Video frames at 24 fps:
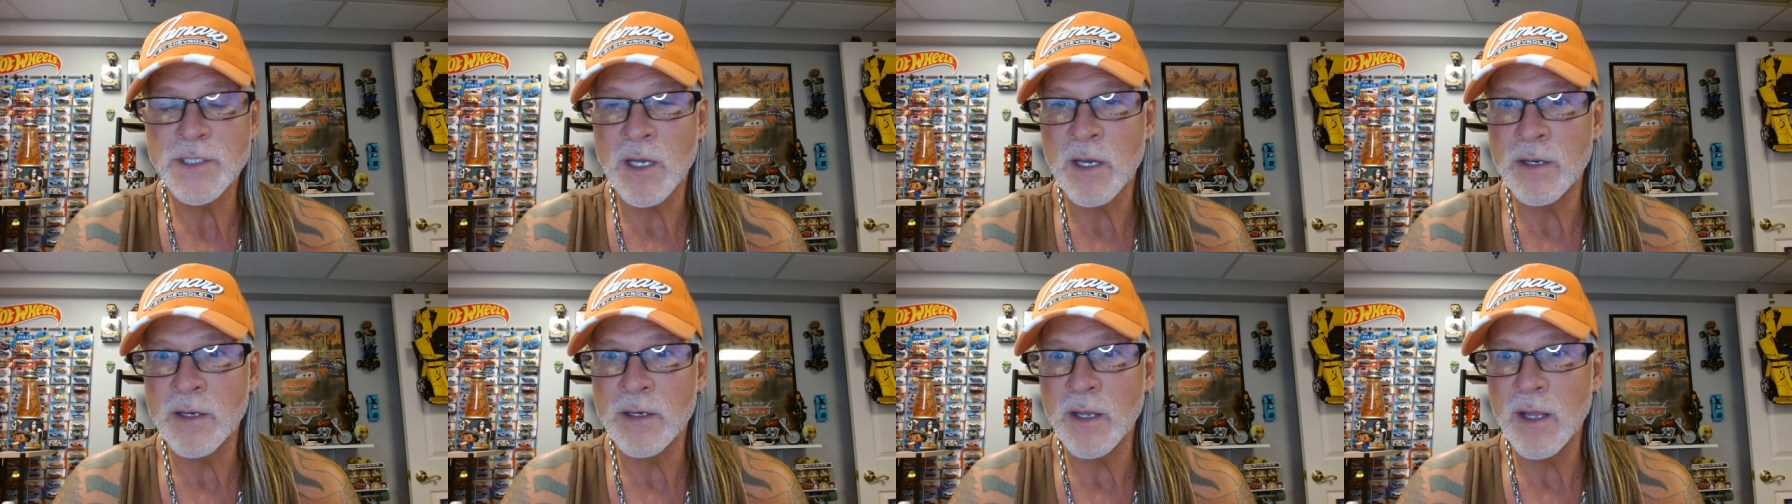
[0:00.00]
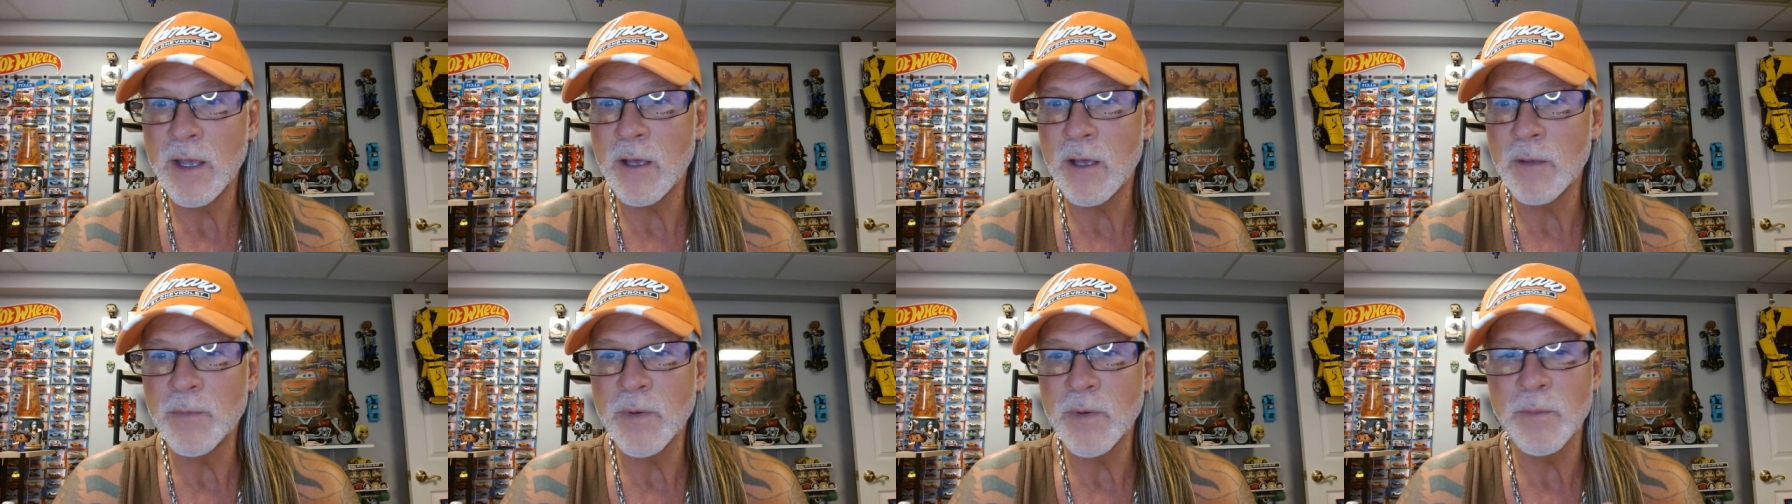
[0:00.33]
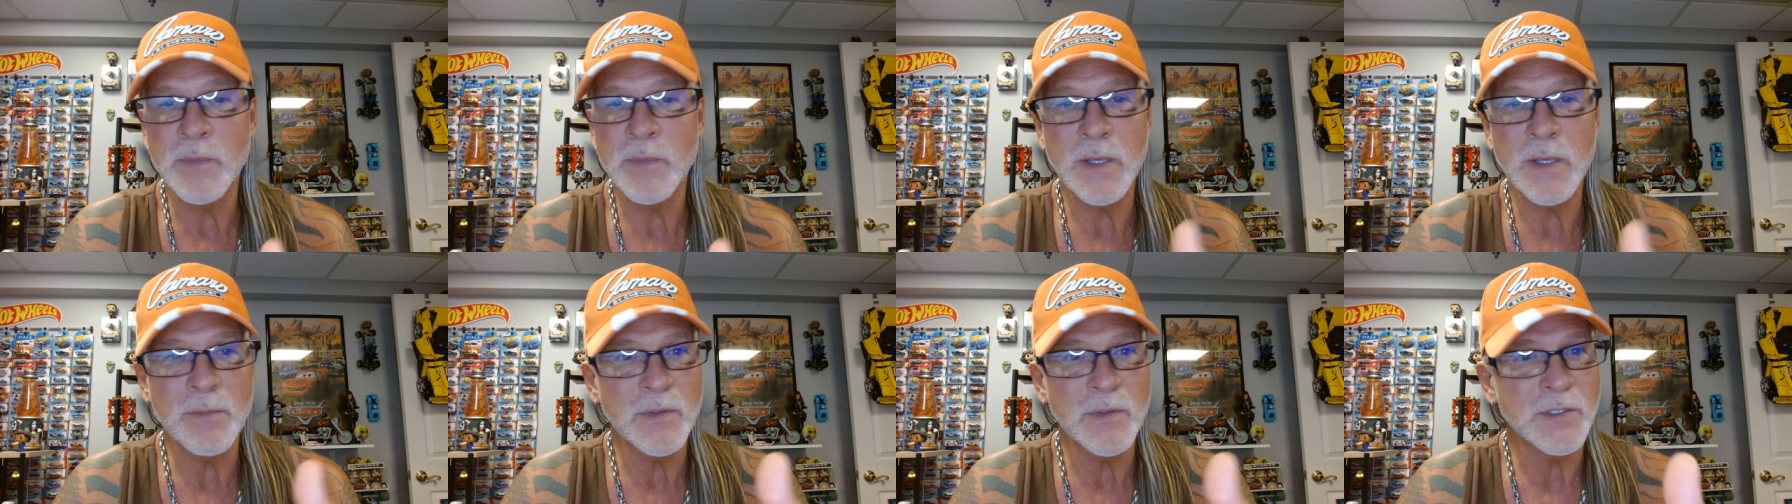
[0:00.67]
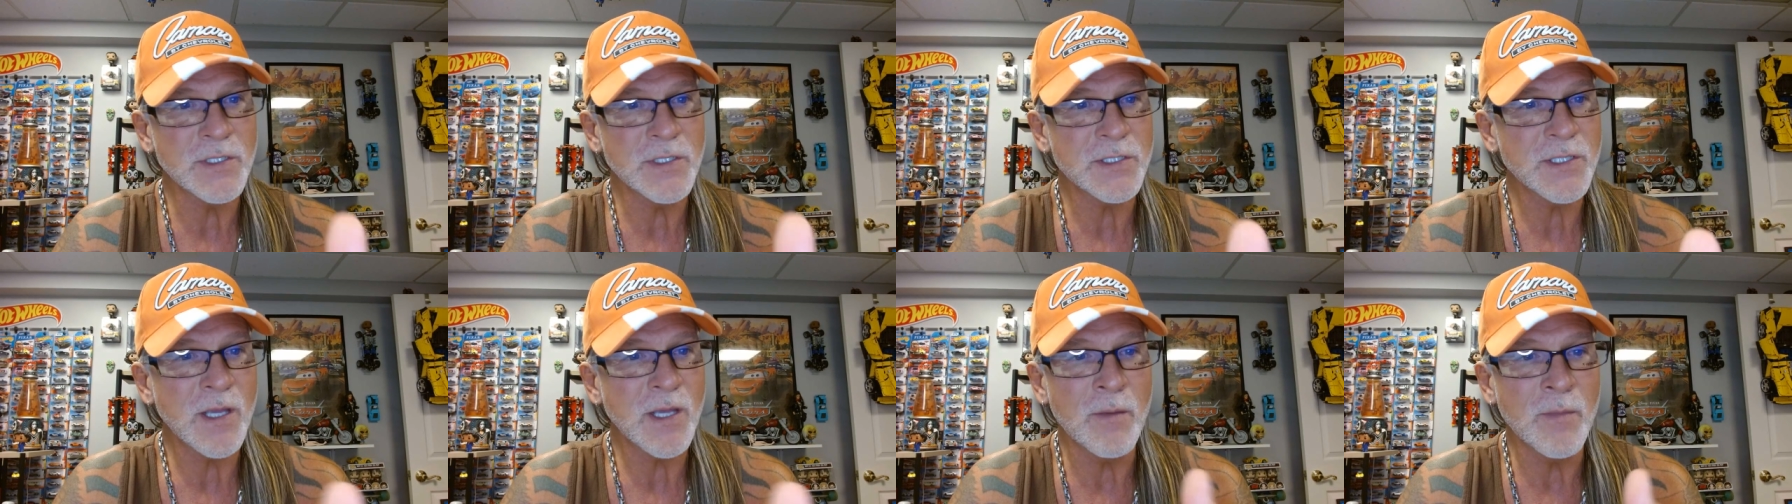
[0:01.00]
on helping people
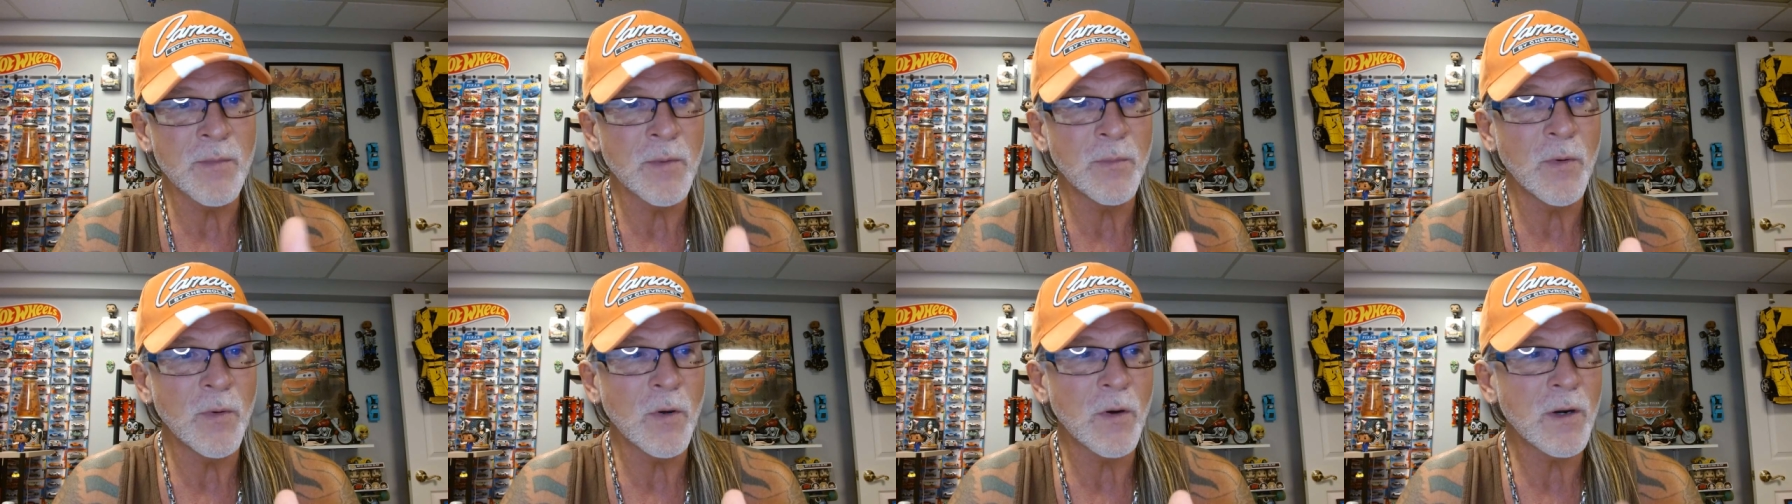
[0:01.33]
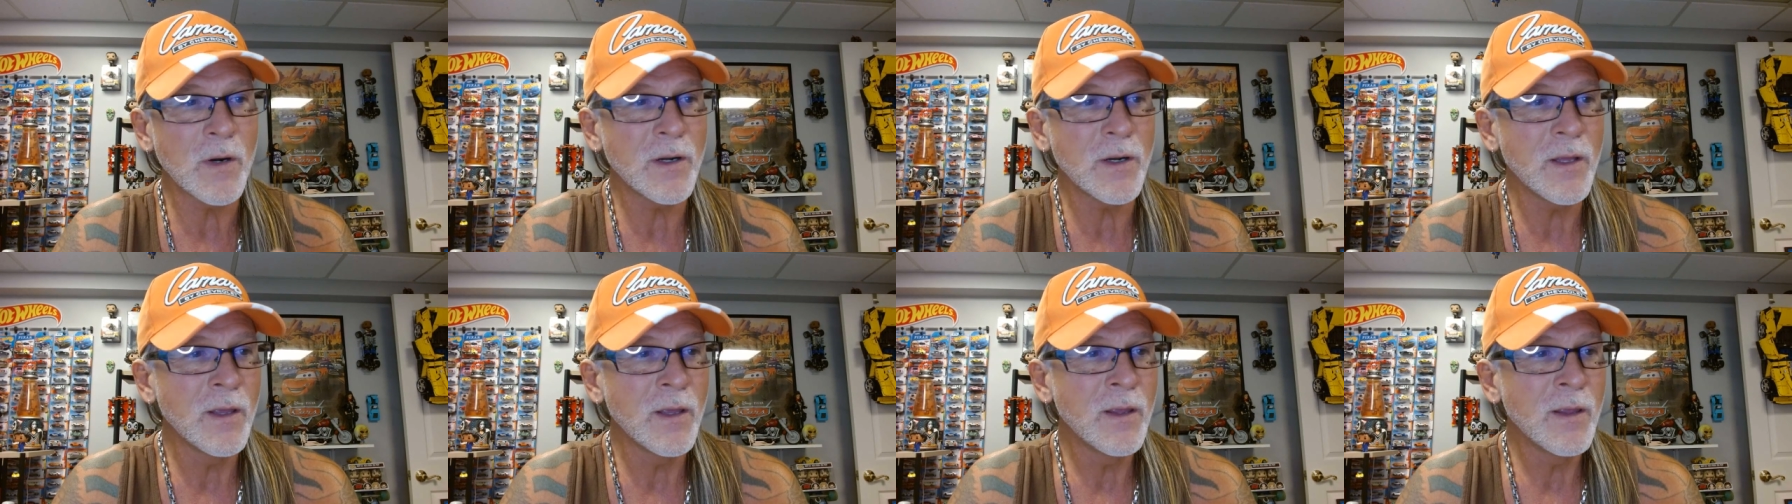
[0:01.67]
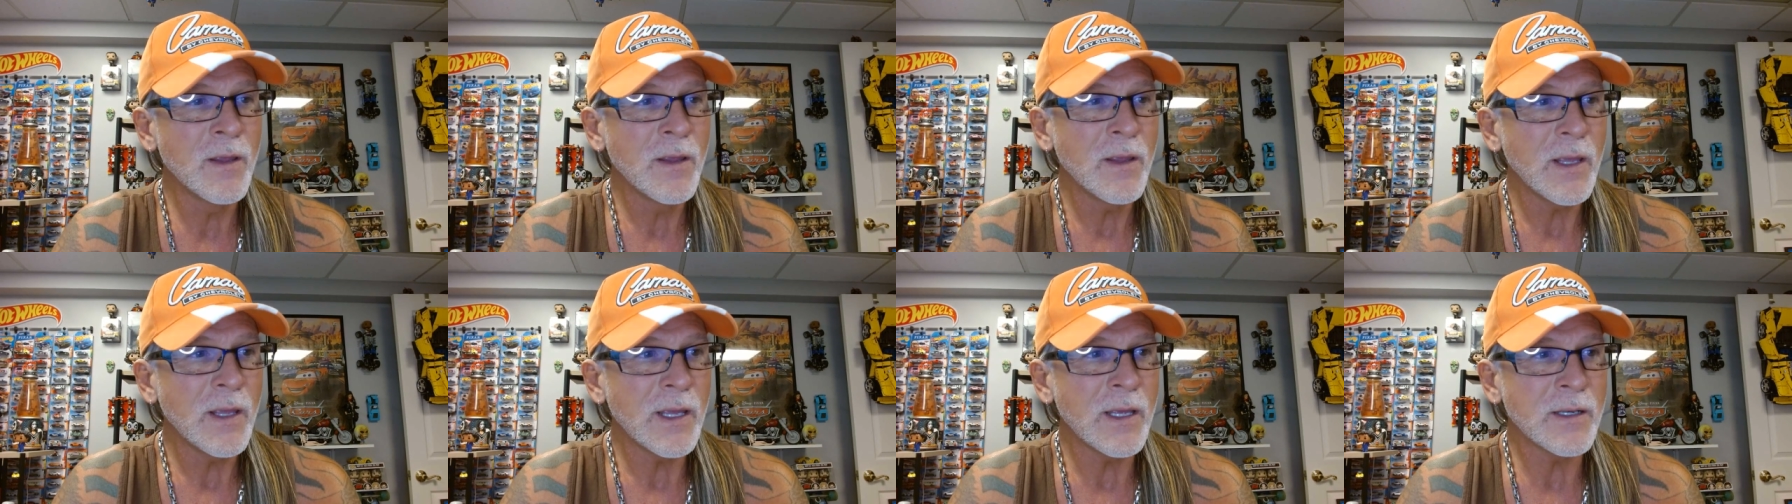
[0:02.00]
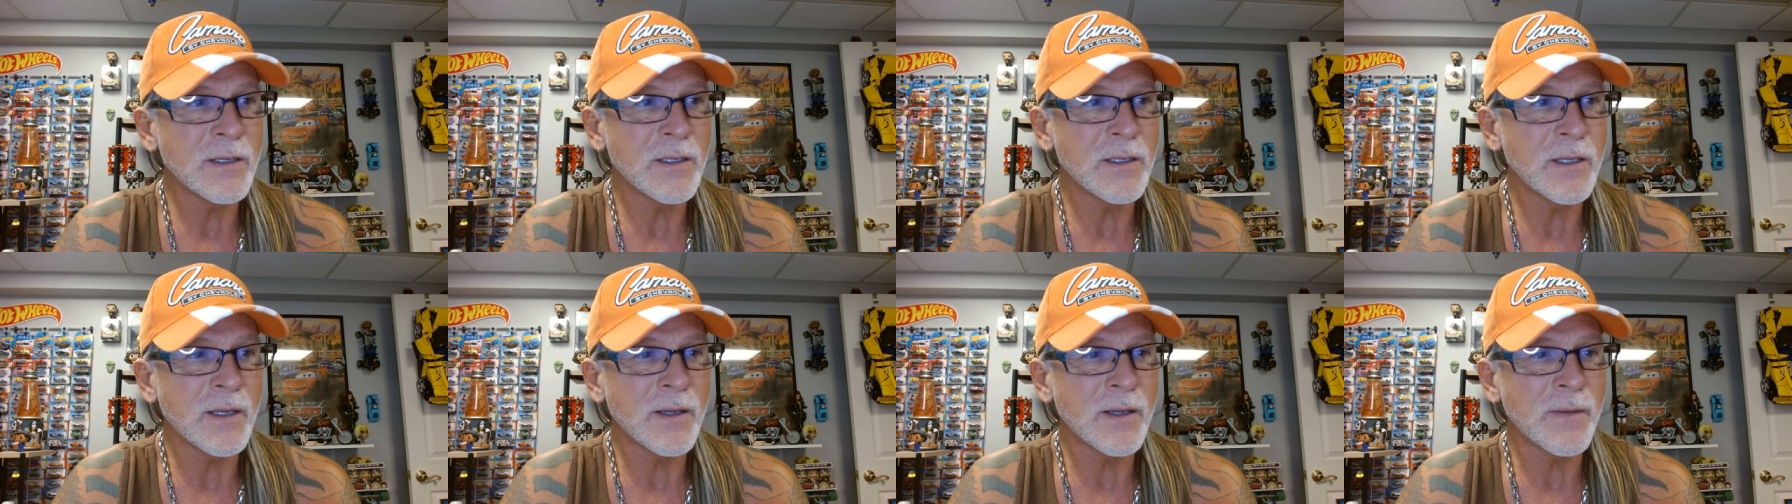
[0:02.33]
just come aboard
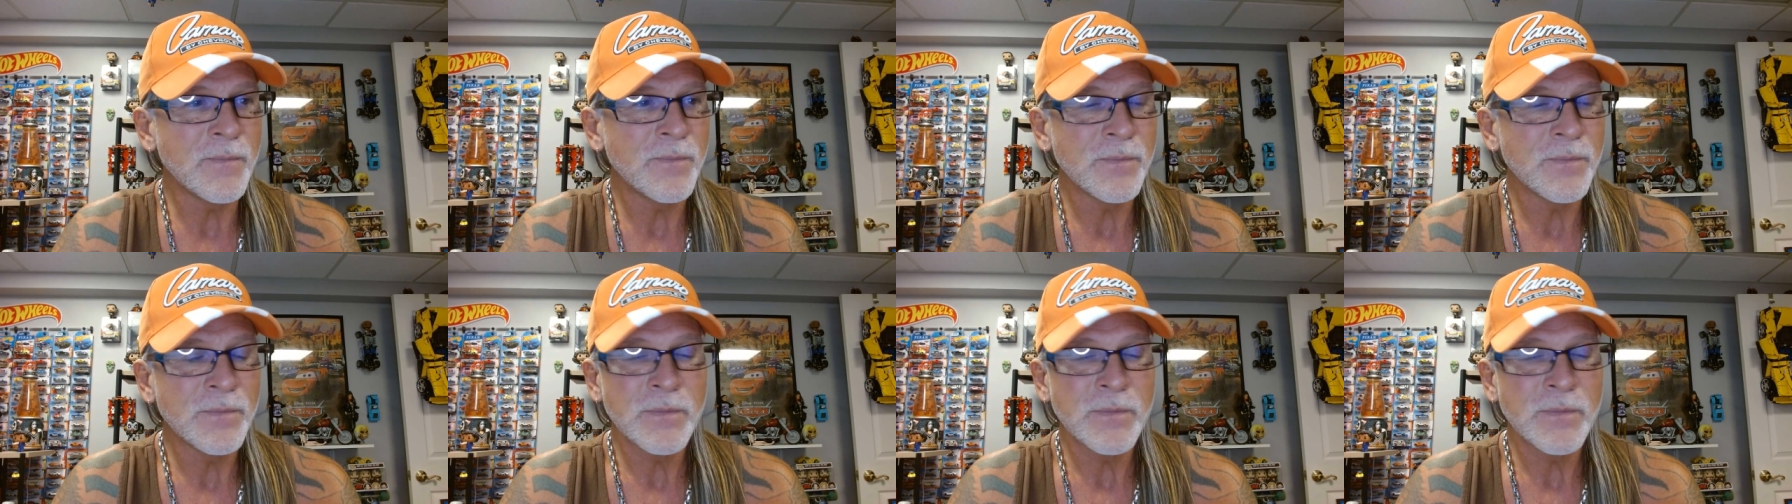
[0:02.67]
and uh,